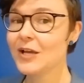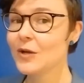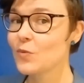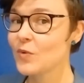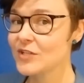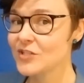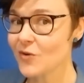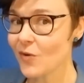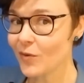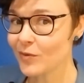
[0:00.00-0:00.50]

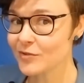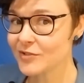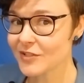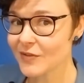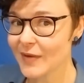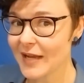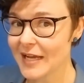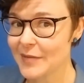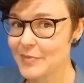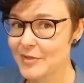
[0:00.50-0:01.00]
which
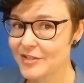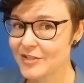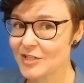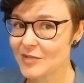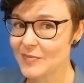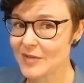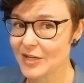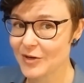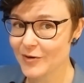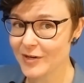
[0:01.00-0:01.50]
also happens
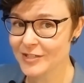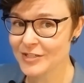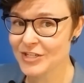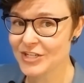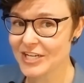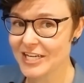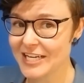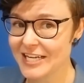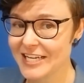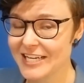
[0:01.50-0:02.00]
to be
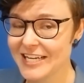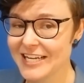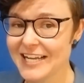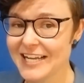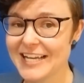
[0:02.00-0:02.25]
crunchy,